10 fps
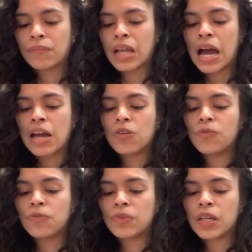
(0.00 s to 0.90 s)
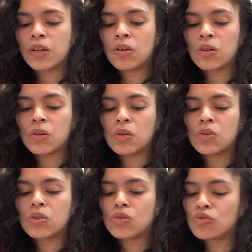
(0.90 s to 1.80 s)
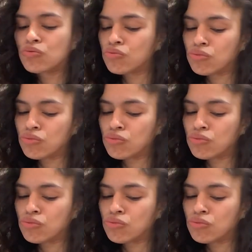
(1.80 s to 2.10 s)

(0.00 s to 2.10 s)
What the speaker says: I don't feel